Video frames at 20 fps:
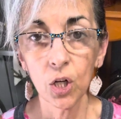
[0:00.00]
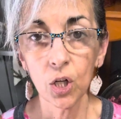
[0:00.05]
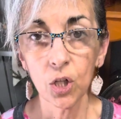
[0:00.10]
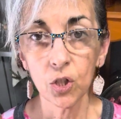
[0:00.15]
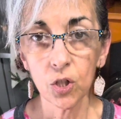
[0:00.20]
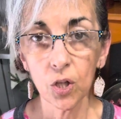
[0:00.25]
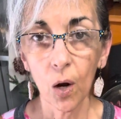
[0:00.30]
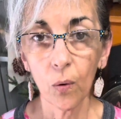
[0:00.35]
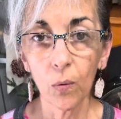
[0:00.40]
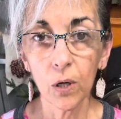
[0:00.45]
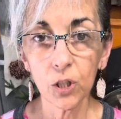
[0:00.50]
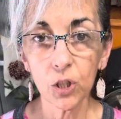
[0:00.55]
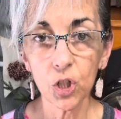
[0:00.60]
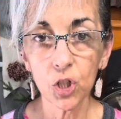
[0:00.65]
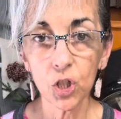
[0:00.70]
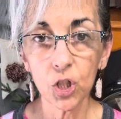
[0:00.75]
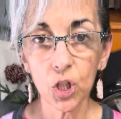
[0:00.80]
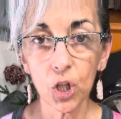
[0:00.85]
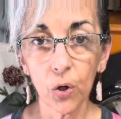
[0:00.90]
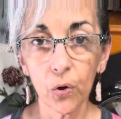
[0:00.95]
So I wanted to
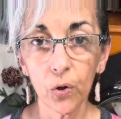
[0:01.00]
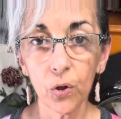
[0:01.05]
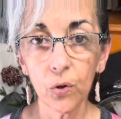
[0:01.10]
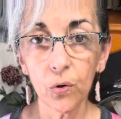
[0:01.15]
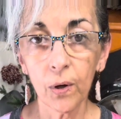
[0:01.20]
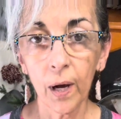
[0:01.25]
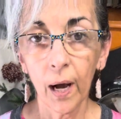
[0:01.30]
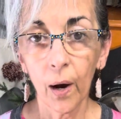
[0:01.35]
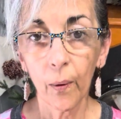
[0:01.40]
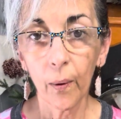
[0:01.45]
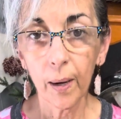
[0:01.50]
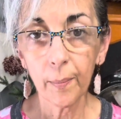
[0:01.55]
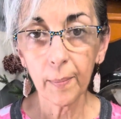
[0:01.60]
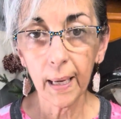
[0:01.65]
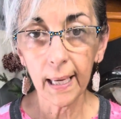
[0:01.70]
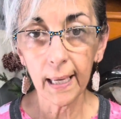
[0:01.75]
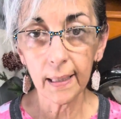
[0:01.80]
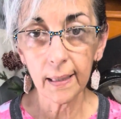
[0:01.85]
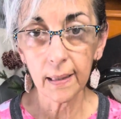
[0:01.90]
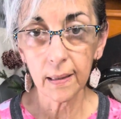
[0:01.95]
show you how I
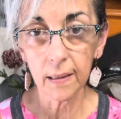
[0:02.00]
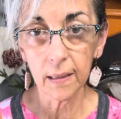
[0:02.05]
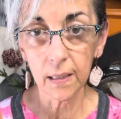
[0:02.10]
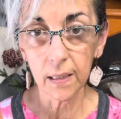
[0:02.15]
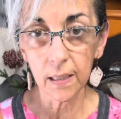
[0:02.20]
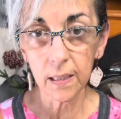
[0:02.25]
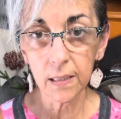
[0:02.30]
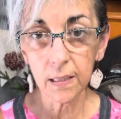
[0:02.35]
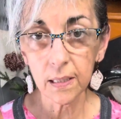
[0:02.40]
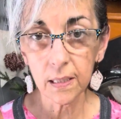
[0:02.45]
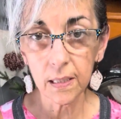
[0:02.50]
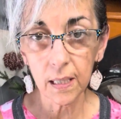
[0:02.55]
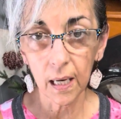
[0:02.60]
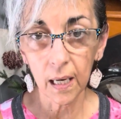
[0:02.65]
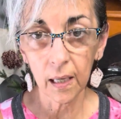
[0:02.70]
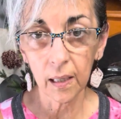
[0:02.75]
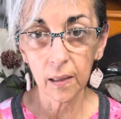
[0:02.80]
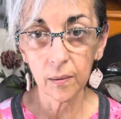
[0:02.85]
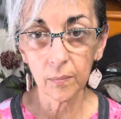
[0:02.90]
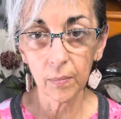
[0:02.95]
made this.
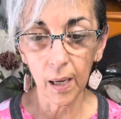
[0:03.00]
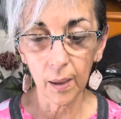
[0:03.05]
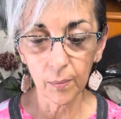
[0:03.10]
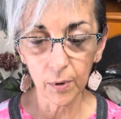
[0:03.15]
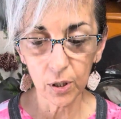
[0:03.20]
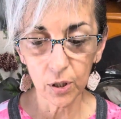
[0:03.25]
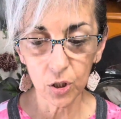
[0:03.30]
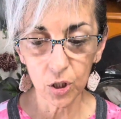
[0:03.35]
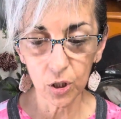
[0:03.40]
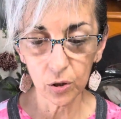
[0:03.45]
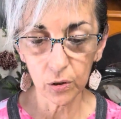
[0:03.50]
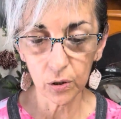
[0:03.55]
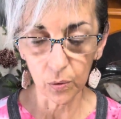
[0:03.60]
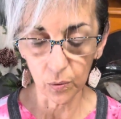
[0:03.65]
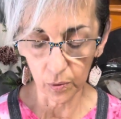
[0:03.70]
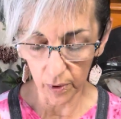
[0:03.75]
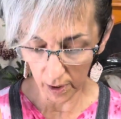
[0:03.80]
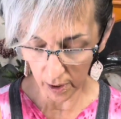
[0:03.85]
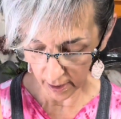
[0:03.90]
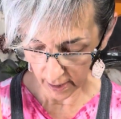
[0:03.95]
I'm going to do it
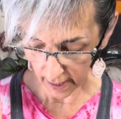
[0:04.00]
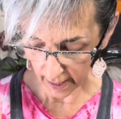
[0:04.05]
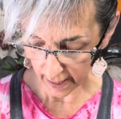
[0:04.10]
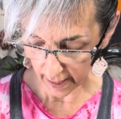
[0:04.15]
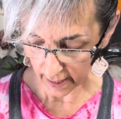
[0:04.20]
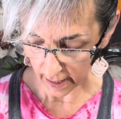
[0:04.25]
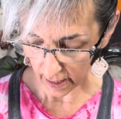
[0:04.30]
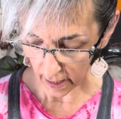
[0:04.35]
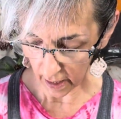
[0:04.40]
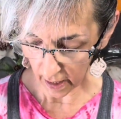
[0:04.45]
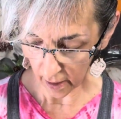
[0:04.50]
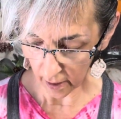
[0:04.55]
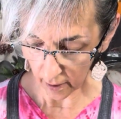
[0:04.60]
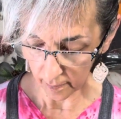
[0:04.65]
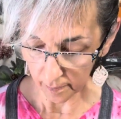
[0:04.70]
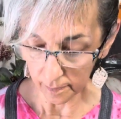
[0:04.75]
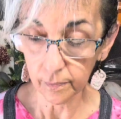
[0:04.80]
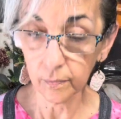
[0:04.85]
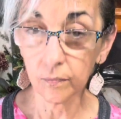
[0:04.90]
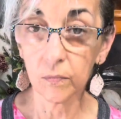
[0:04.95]
with
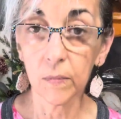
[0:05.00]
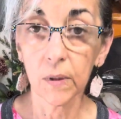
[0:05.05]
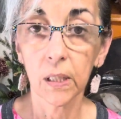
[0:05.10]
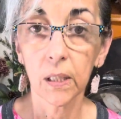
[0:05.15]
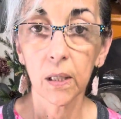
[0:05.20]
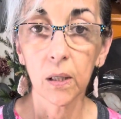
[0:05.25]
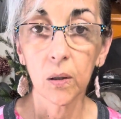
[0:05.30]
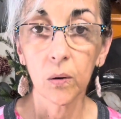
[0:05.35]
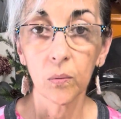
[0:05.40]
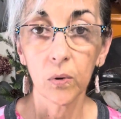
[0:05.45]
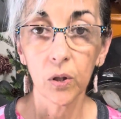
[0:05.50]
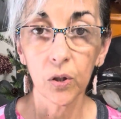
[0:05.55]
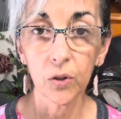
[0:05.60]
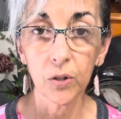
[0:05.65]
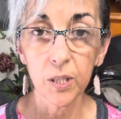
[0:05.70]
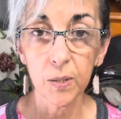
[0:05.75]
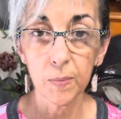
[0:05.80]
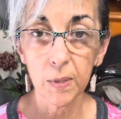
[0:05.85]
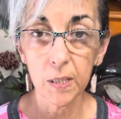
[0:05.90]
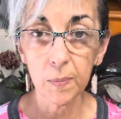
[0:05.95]
a
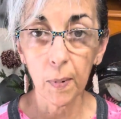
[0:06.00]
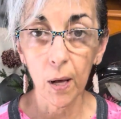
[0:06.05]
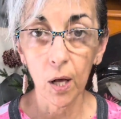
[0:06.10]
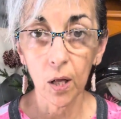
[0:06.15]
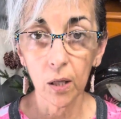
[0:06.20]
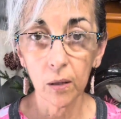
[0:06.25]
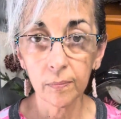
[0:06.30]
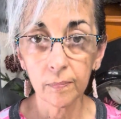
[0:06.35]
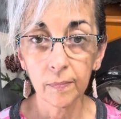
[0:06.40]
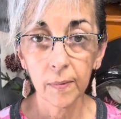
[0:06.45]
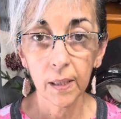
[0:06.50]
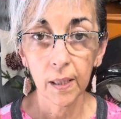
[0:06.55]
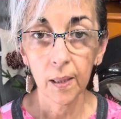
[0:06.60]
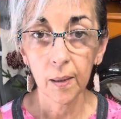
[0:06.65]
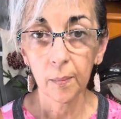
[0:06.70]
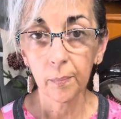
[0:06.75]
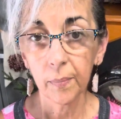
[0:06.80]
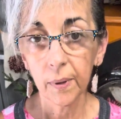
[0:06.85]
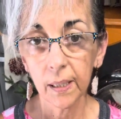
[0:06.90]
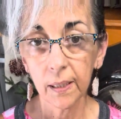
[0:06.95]
Christmas ball,
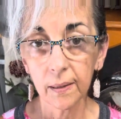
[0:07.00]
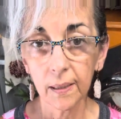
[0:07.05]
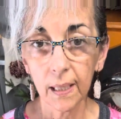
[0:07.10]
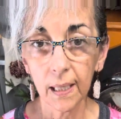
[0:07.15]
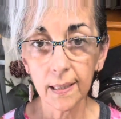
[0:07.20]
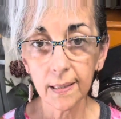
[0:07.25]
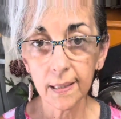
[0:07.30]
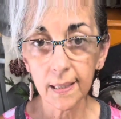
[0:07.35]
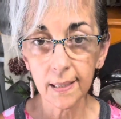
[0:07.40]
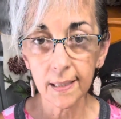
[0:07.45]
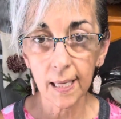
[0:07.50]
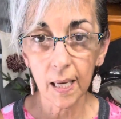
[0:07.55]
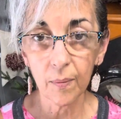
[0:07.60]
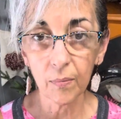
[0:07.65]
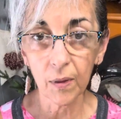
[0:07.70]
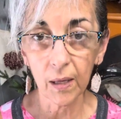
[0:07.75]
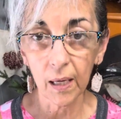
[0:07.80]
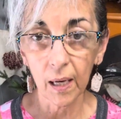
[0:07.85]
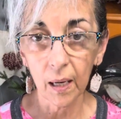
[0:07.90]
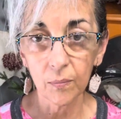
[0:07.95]
but it's the same
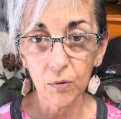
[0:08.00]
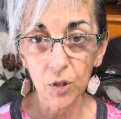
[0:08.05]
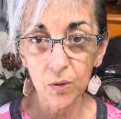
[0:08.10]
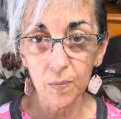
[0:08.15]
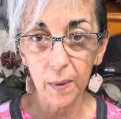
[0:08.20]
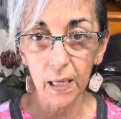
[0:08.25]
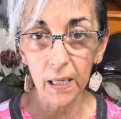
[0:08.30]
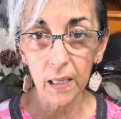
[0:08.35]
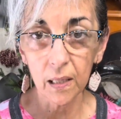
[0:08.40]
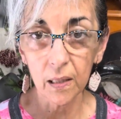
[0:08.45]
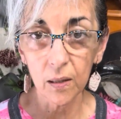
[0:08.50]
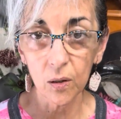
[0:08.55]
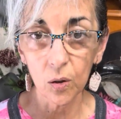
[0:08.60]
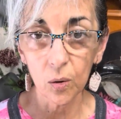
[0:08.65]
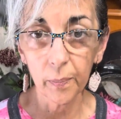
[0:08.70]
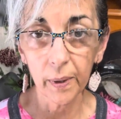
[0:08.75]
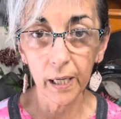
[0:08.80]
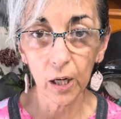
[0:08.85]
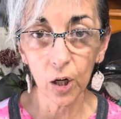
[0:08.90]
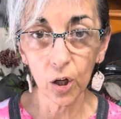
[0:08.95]
thing. I'm just making it a little
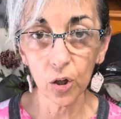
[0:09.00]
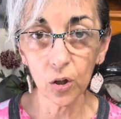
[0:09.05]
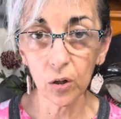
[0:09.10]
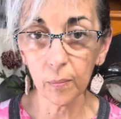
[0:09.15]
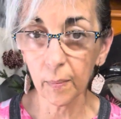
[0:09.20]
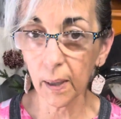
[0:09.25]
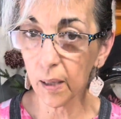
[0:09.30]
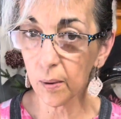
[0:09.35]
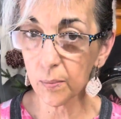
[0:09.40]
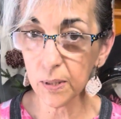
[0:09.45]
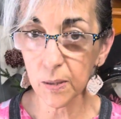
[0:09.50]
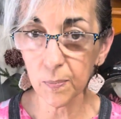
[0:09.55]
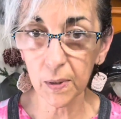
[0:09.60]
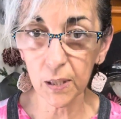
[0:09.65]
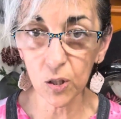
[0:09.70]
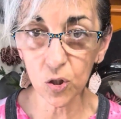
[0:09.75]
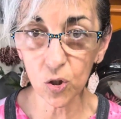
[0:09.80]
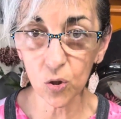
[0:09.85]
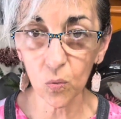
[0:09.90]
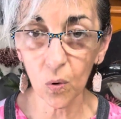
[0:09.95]
bigger. You can make them as big
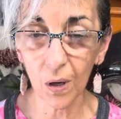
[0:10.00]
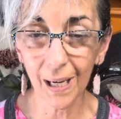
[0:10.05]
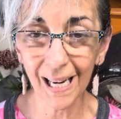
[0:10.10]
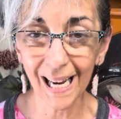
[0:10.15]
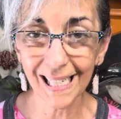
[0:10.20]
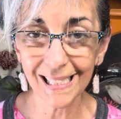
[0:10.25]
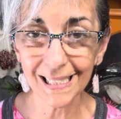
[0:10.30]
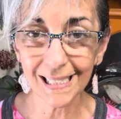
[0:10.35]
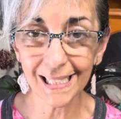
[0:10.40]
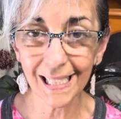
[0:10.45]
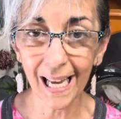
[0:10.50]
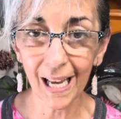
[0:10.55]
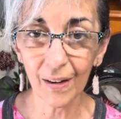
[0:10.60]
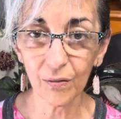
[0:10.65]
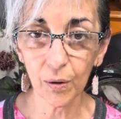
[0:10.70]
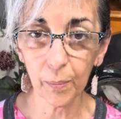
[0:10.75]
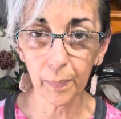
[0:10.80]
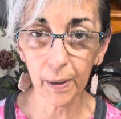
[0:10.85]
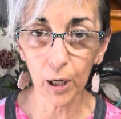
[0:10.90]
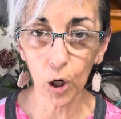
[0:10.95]
as you want. I didn't have
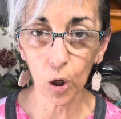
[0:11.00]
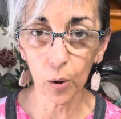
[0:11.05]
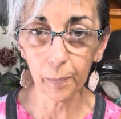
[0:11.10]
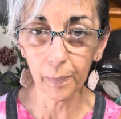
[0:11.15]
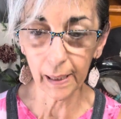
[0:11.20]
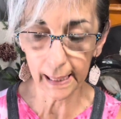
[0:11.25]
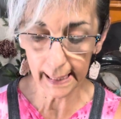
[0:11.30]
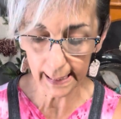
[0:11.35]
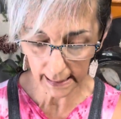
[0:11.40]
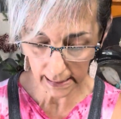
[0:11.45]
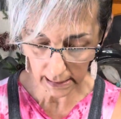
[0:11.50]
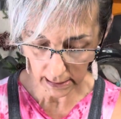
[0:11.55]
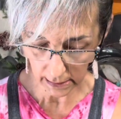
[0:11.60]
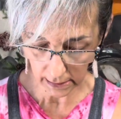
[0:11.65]
a bigger bead